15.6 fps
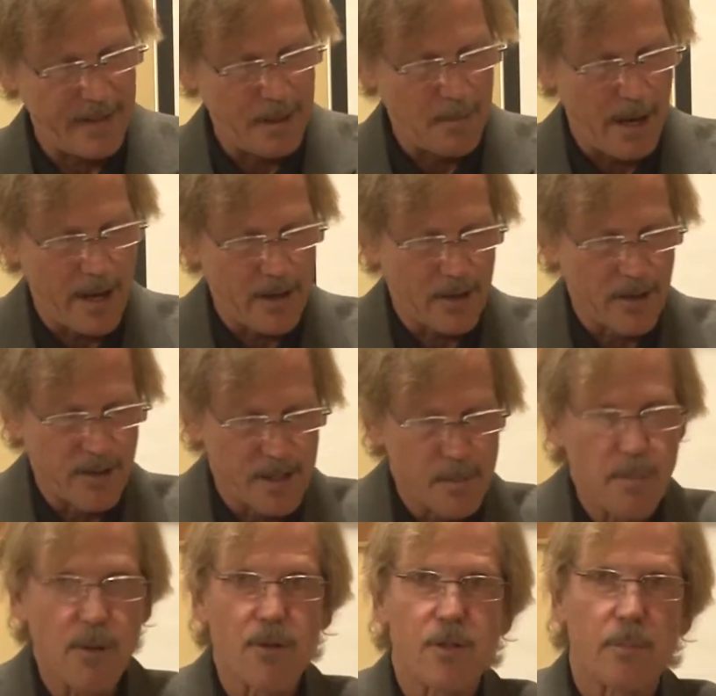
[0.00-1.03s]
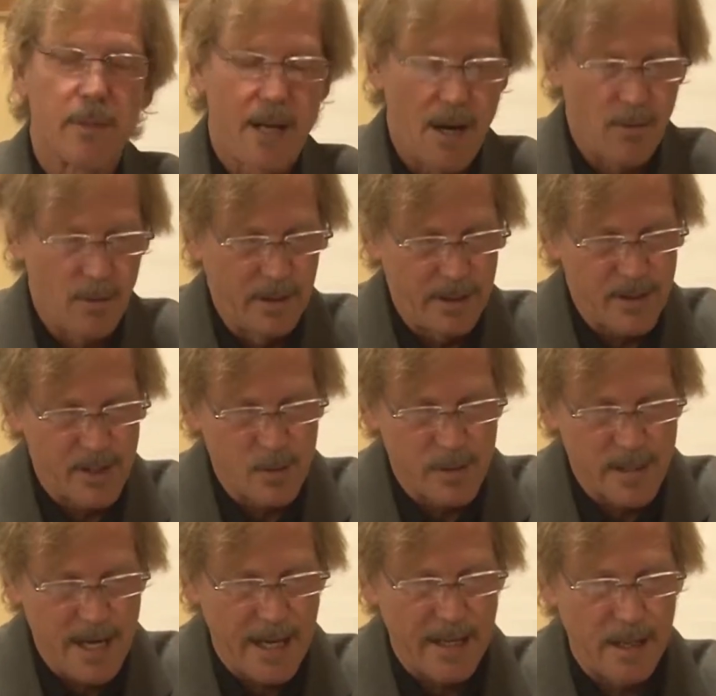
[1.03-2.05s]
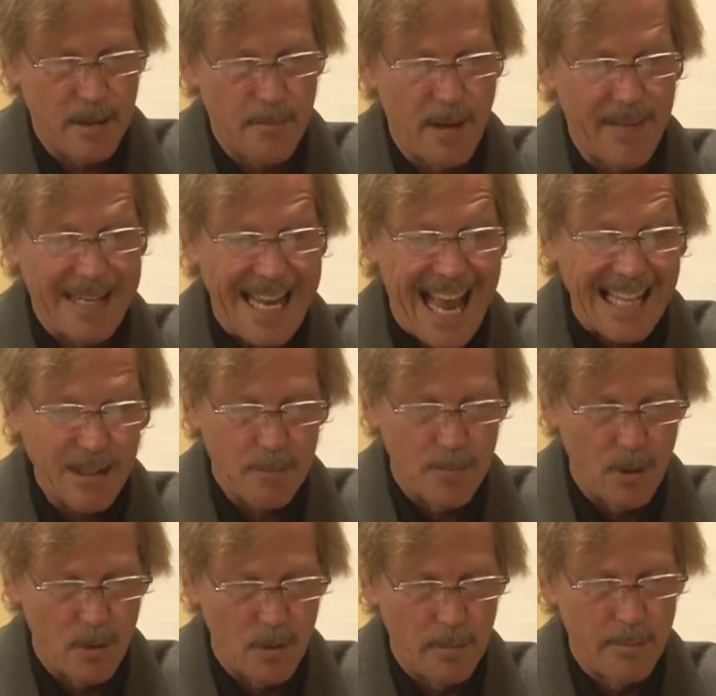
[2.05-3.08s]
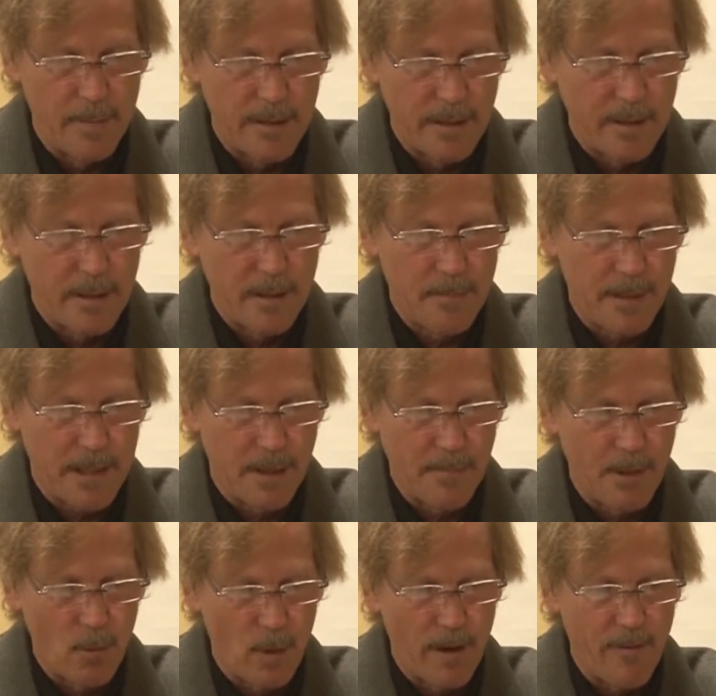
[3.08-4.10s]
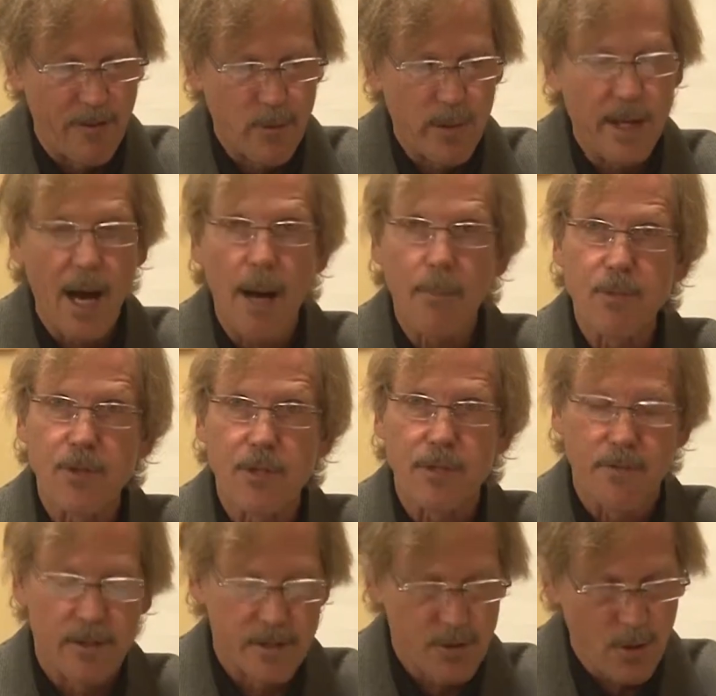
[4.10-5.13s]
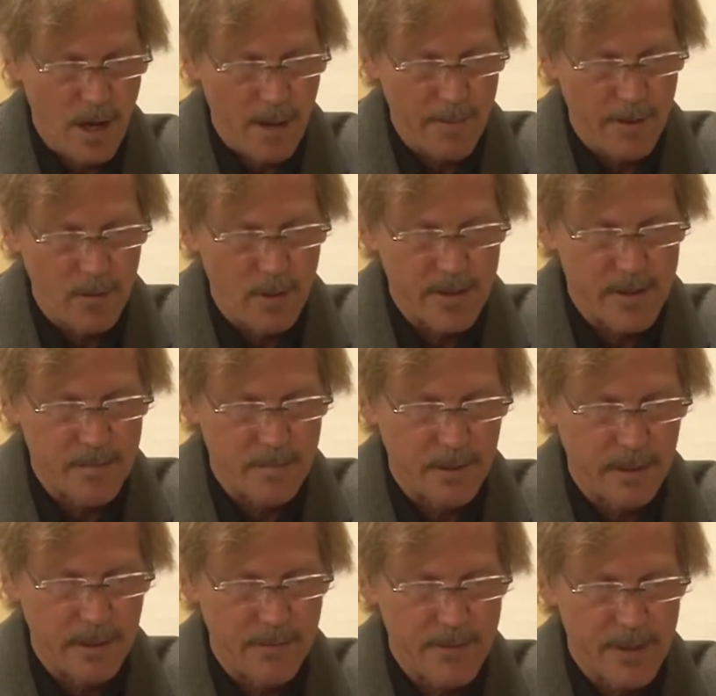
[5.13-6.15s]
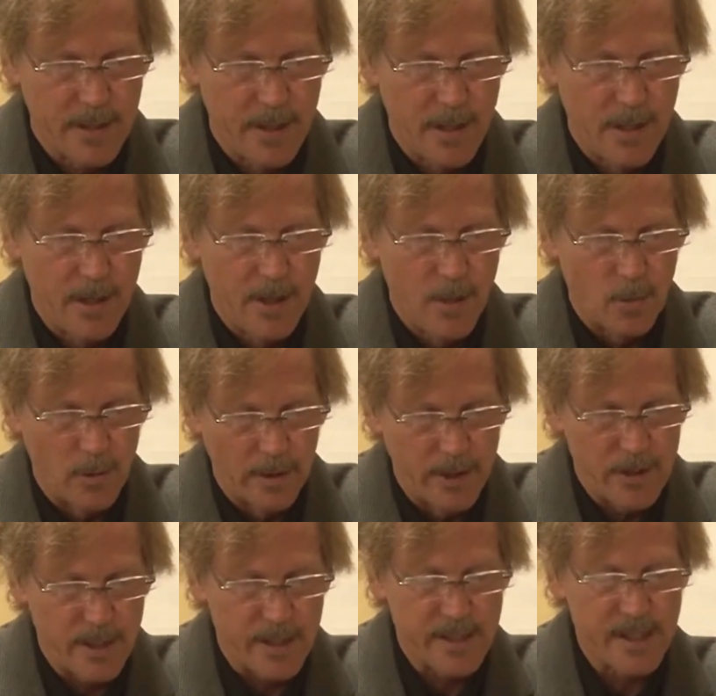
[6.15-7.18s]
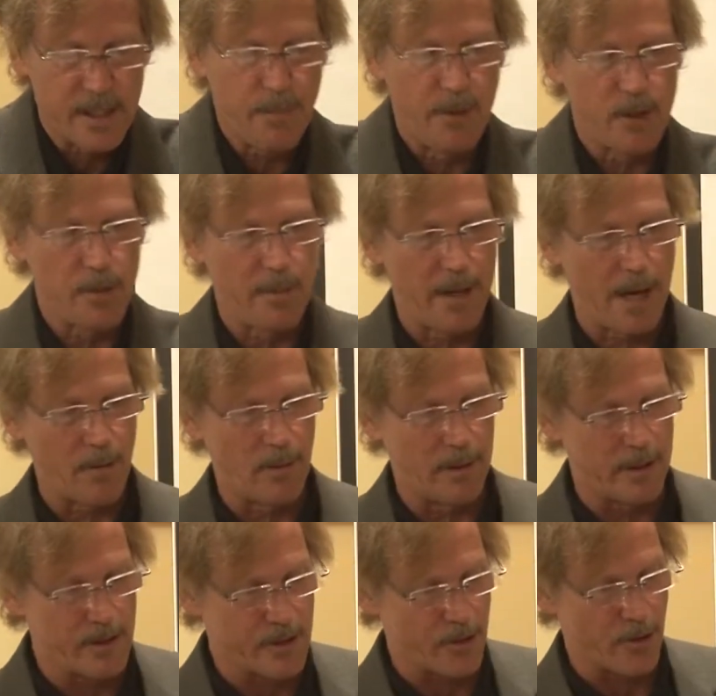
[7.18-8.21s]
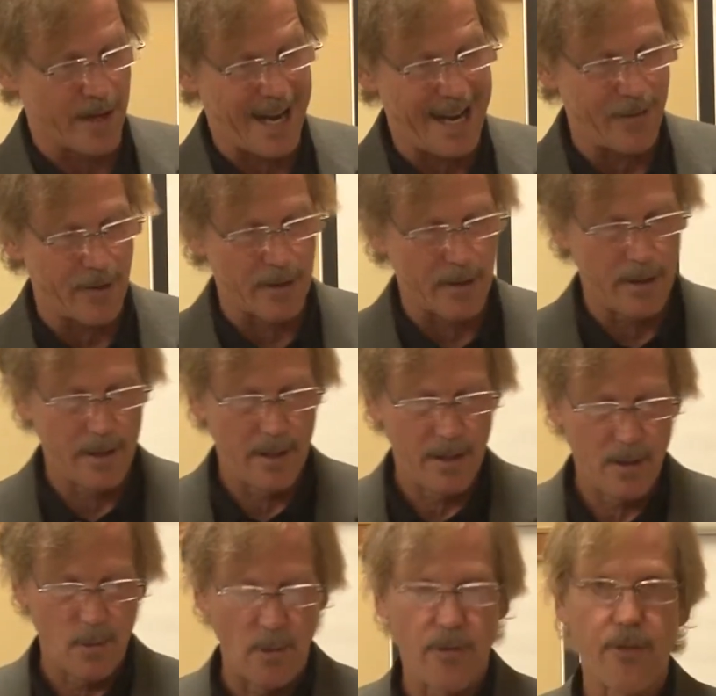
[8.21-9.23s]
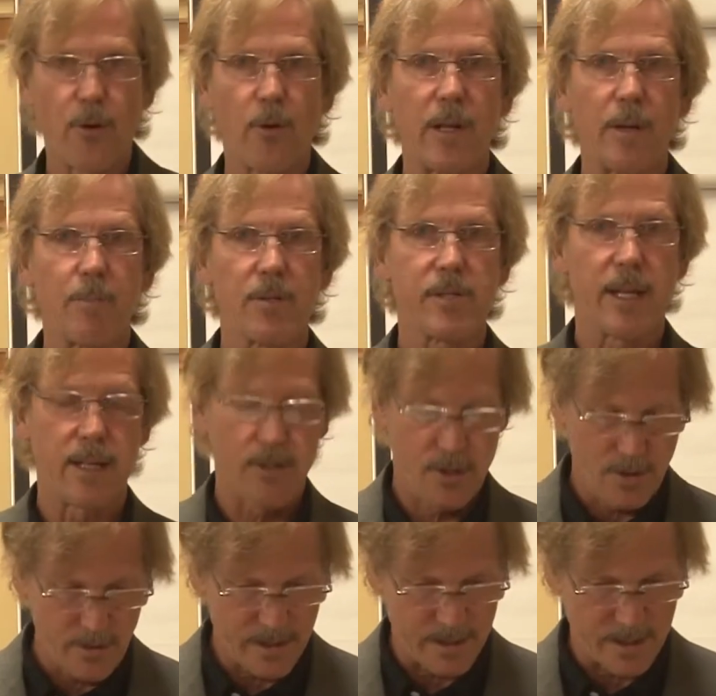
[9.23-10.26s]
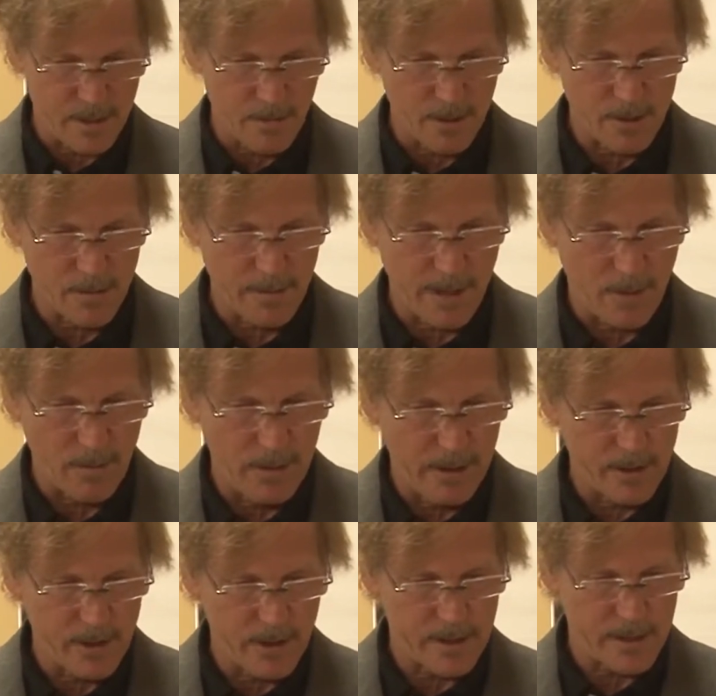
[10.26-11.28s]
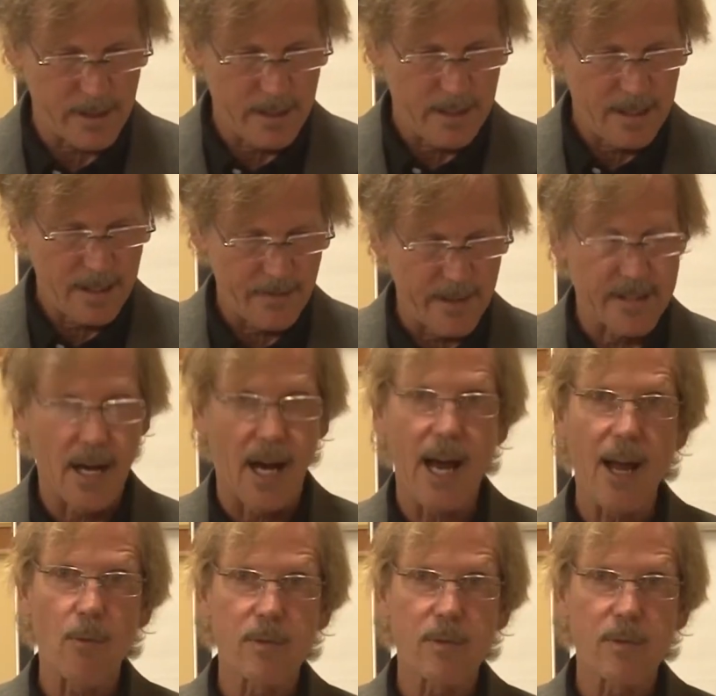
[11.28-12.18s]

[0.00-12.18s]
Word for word: the moniker spiritual but not religious was taken up by the Gallup poll, being, becoming one of three options for describing one's beliefs religious, spiritual but not religious, or neither with 30% choosing spiritual but not religious. The die